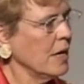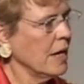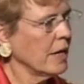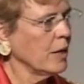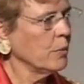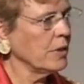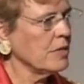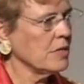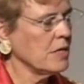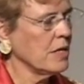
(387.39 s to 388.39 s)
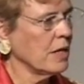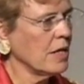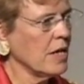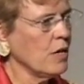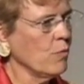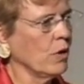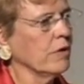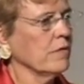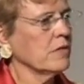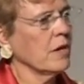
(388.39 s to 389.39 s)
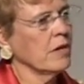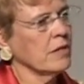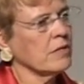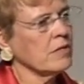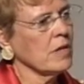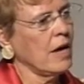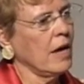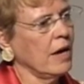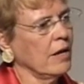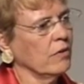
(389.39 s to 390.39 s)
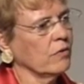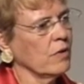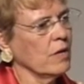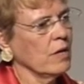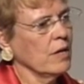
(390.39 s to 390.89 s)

And I really see a key role of science as